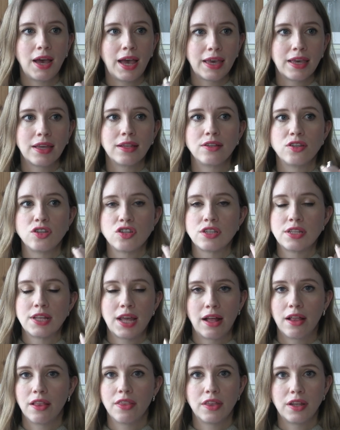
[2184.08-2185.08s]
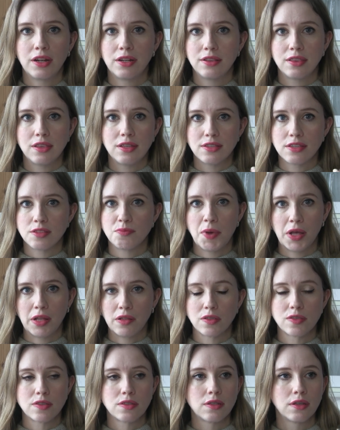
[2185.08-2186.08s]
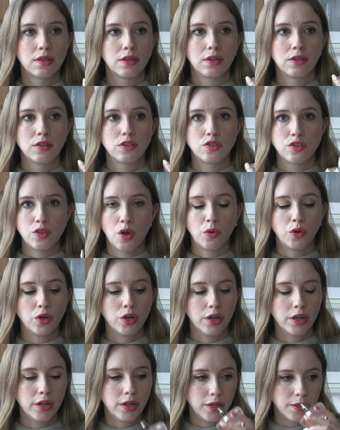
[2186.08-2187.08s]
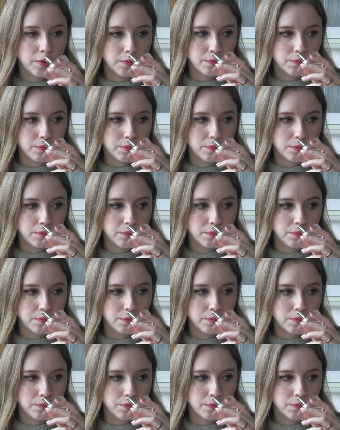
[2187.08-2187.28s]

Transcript: can just tell that this smells so good.